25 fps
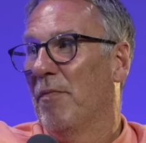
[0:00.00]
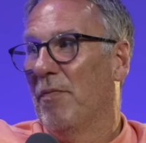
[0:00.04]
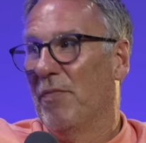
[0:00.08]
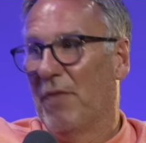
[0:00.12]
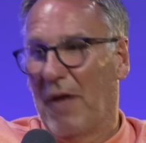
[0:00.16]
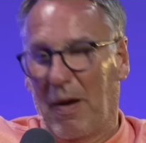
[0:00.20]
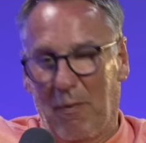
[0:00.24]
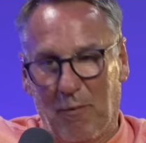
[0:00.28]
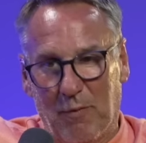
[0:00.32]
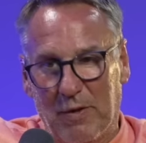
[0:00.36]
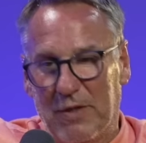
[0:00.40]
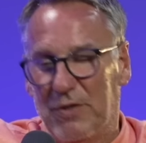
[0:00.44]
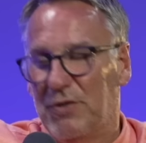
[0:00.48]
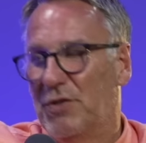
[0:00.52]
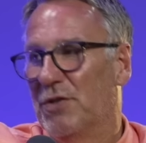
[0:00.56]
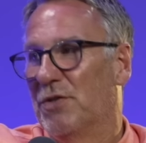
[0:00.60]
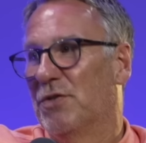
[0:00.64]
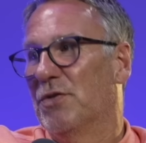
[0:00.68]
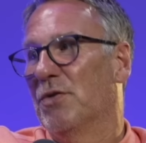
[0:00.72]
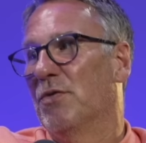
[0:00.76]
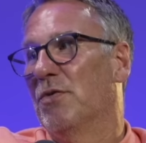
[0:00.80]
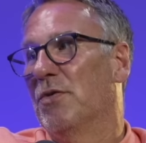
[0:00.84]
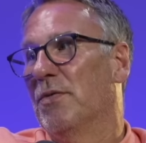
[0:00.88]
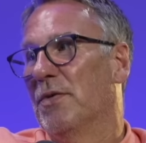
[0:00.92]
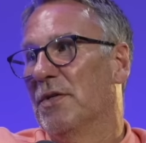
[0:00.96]
That wins your
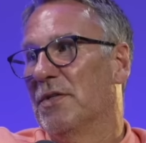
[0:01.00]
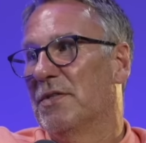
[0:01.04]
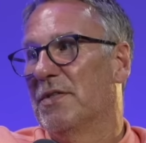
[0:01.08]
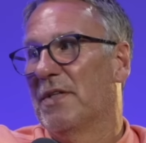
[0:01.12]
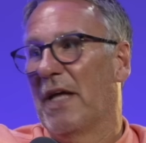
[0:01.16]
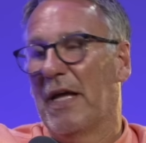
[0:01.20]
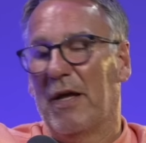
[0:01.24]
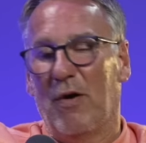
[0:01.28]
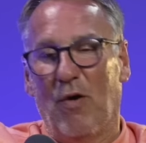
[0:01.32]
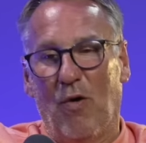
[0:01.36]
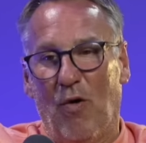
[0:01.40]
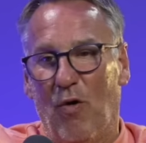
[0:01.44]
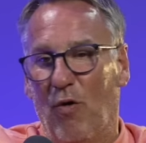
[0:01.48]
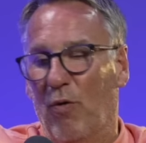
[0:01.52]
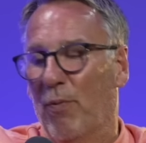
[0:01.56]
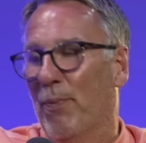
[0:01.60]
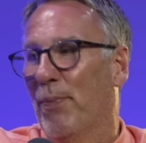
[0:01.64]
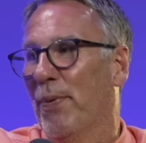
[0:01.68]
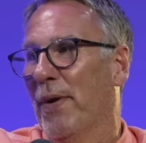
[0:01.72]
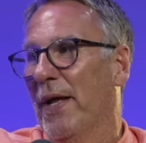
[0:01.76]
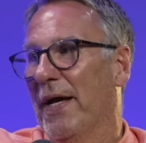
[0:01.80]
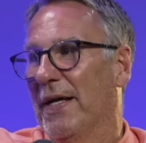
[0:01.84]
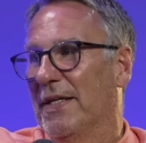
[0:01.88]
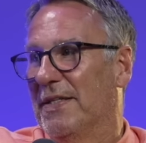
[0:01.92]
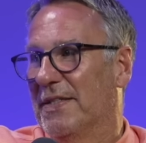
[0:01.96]
tournaments. They all
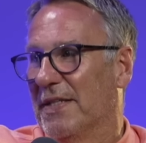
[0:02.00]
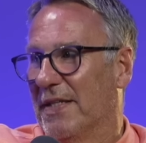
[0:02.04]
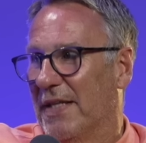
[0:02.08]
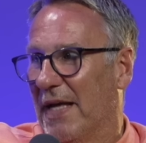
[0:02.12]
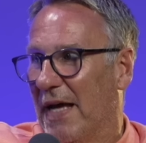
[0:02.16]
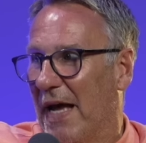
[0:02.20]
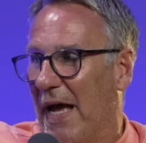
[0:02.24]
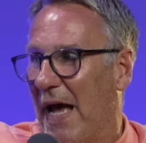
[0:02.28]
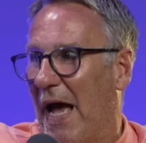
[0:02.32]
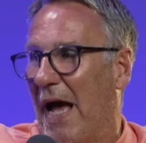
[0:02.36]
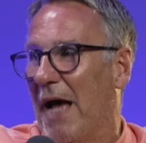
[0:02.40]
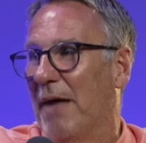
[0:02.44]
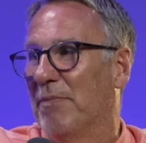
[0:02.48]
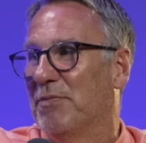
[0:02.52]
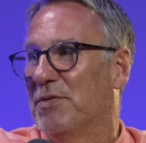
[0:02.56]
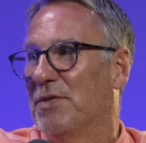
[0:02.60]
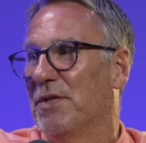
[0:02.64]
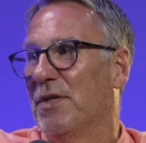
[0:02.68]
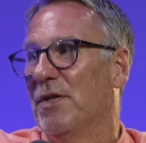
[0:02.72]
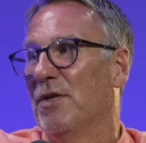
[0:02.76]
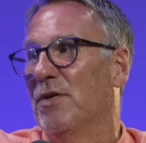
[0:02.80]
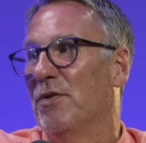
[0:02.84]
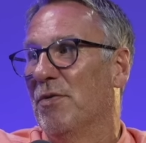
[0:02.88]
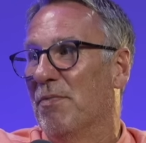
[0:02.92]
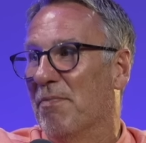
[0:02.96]
play to their
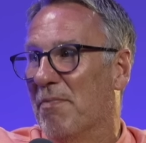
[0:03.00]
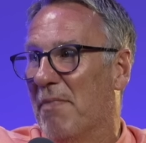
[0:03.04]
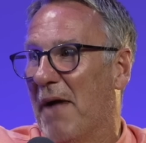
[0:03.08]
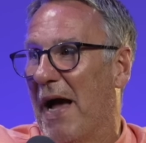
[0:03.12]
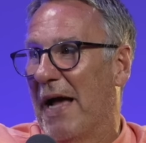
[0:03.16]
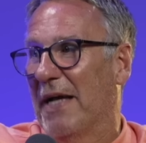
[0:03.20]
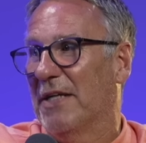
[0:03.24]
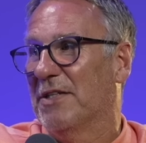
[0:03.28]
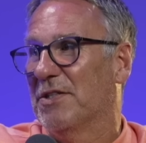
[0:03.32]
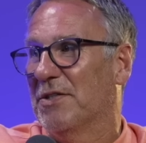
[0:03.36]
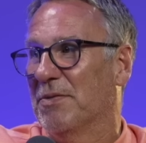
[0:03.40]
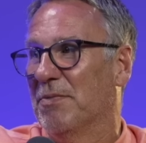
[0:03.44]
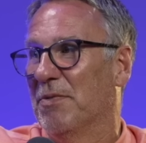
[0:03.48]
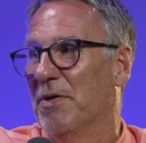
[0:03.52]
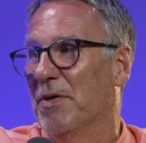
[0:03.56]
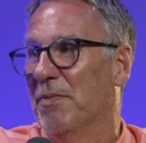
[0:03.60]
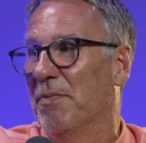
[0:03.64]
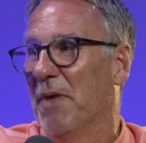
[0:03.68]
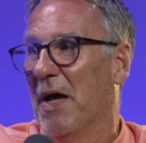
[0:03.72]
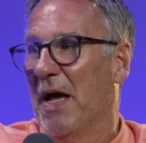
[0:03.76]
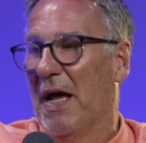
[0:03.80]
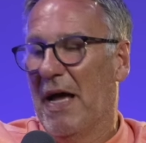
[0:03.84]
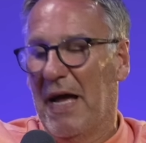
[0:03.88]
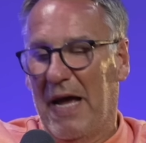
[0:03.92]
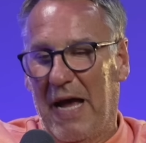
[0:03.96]
absolute
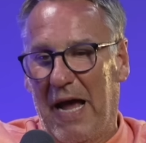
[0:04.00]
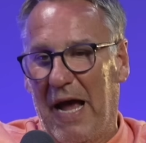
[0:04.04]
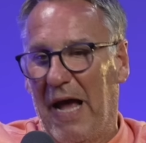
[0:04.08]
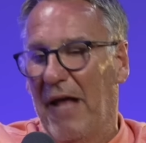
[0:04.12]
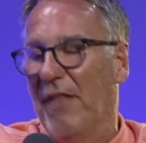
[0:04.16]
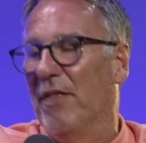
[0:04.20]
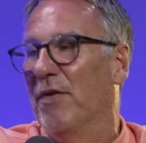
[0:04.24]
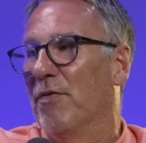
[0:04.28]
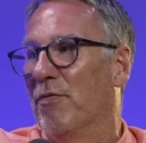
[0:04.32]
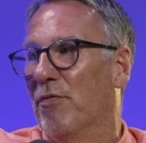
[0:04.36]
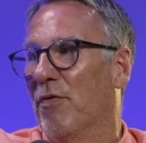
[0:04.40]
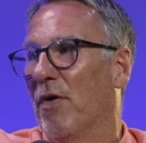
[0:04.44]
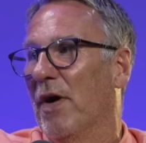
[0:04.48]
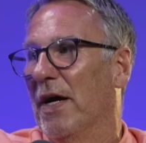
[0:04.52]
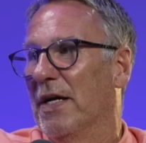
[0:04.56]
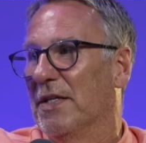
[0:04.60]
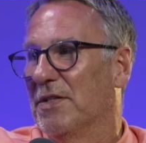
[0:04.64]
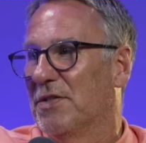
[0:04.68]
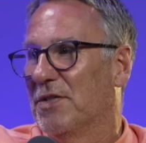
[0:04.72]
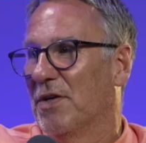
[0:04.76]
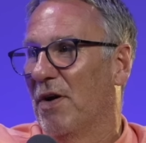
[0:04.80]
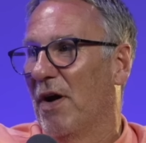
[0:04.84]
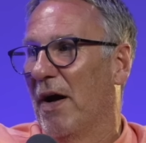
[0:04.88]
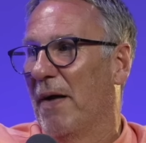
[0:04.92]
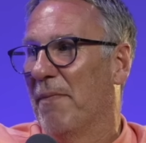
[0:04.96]
maximum at the
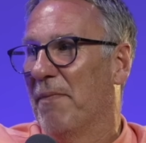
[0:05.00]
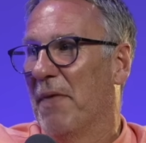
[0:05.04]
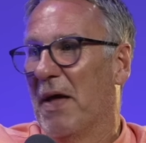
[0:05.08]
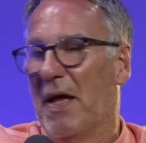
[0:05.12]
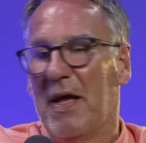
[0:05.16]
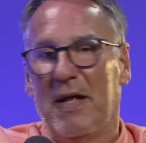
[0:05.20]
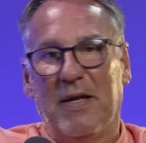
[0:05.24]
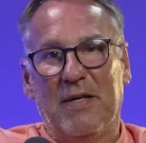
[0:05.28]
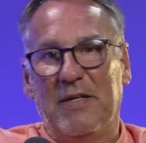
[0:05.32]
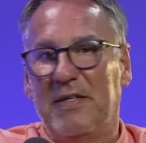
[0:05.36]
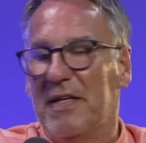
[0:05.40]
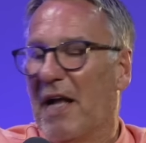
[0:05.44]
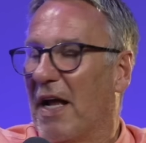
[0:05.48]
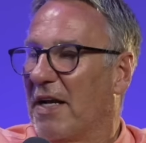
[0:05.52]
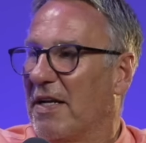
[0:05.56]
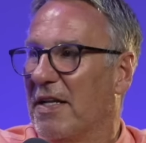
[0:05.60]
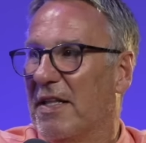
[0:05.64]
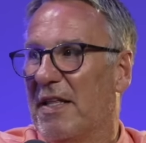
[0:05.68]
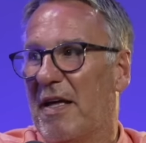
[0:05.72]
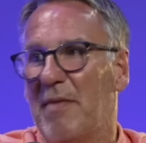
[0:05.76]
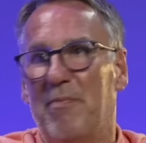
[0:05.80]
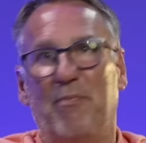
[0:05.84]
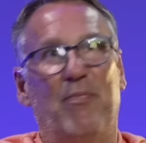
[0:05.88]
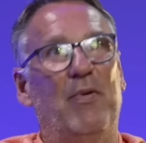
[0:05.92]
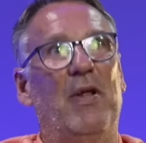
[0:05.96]
right time. None
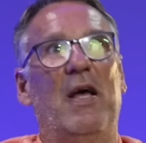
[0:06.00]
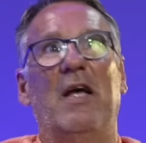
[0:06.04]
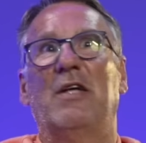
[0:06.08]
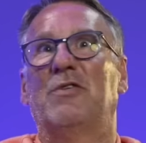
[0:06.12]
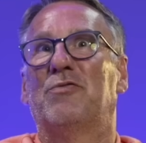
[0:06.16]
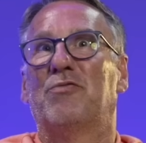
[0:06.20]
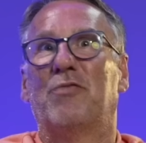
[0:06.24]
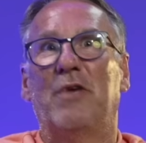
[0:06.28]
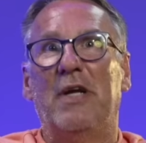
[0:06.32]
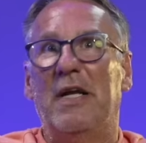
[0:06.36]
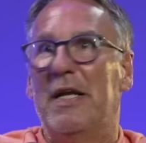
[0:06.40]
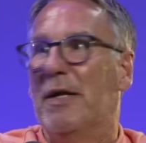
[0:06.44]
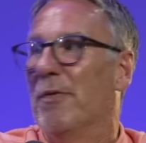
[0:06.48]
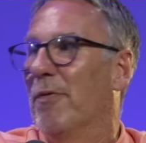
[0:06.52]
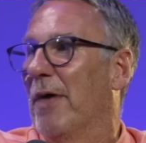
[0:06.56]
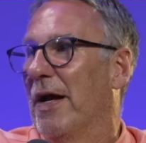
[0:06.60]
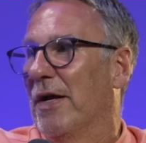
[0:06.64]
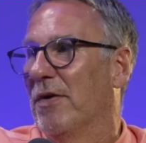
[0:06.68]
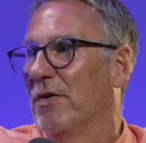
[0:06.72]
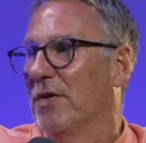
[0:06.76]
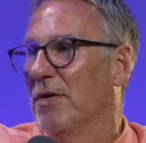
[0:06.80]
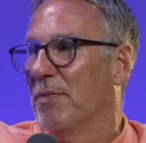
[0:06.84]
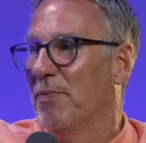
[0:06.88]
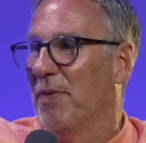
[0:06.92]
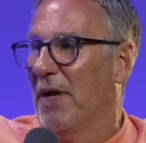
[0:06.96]
of them players really
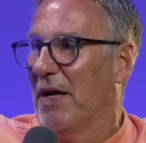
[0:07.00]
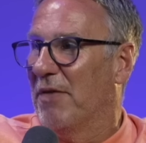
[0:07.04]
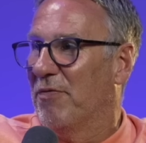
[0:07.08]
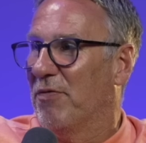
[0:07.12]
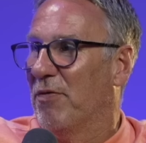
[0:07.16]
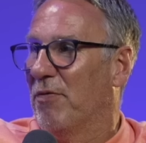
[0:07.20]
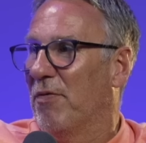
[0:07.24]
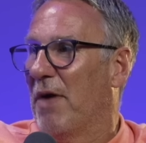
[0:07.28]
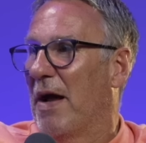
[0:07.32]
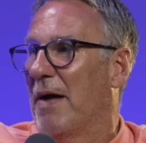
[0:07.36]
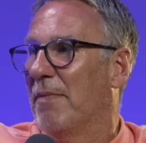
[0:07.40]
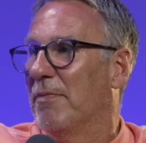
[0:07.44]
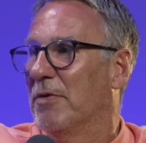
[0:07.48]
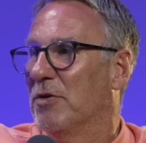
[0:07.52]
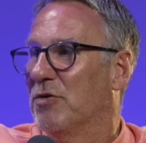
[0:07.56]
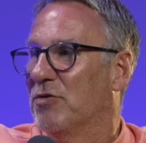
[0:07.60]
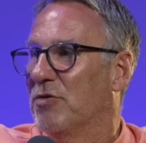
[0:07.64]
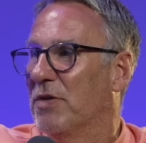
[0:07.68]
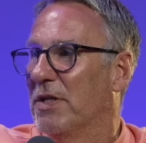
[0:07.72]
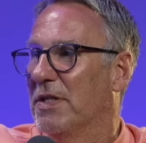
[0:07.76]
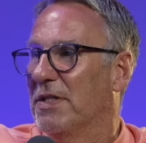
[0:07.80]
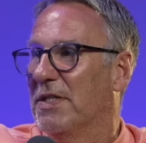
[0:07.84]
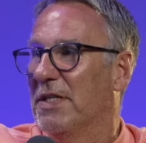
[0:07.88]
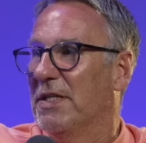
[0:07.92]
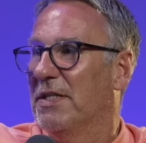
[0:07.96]
went on and played for Real
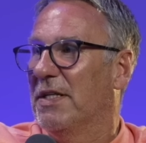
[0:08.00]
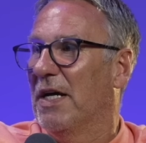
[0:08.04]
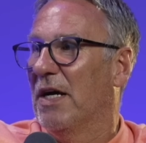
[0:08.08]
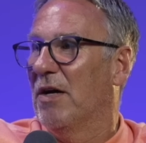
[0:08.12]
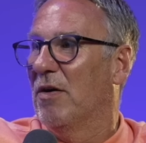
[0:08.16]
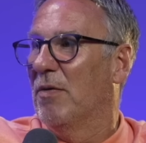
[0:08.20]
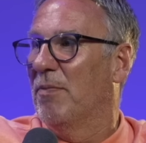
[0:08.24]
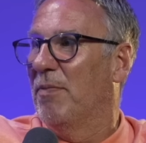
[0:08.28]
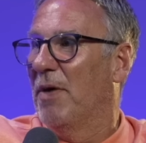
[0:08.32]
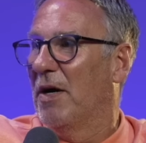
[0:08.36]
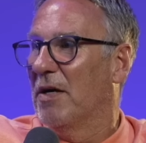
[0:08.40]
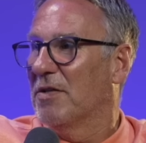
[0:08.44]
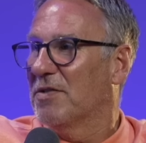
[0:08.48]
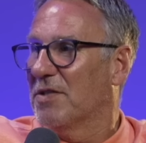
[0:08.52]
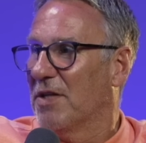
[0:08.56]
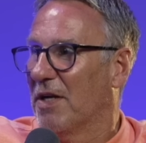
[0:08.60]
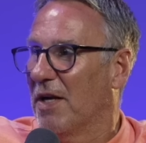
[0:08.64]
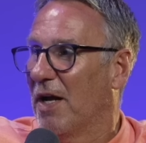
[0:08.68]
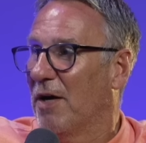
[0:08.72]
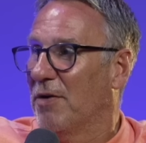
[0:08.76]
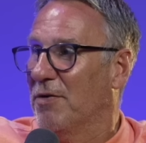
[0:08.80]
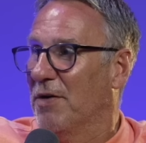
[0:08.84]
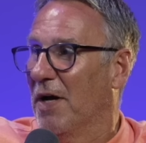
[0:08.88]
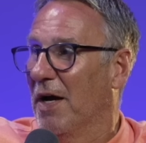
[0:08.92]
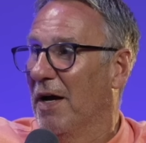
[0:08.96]
Madrid, did they, or
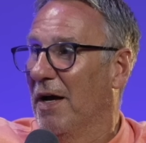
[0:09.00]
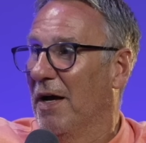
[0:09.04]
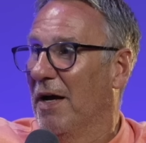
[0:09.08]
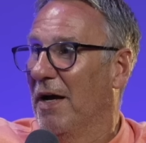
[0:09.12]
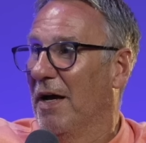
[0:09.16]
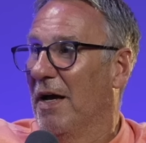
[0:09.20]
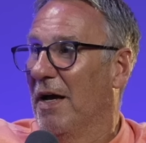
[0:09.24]
Barcelona?